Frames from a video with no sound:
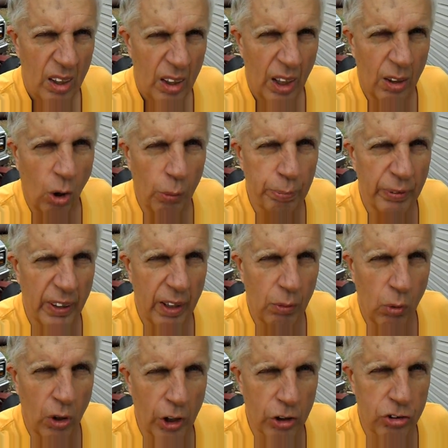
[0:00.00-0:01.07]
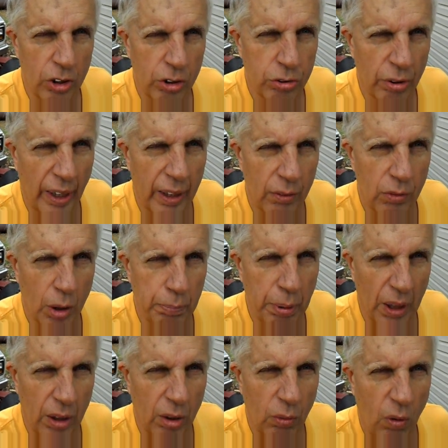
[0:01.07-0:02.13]
and hopefully it works, and try it with a
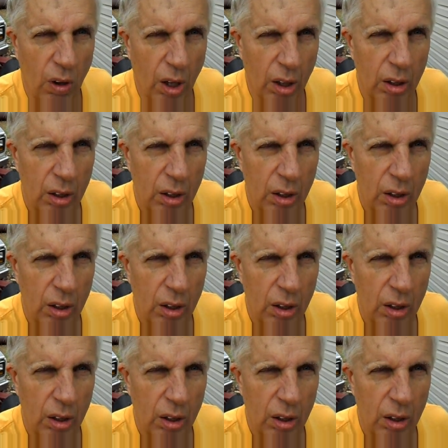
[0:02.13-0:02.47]
bucket of water.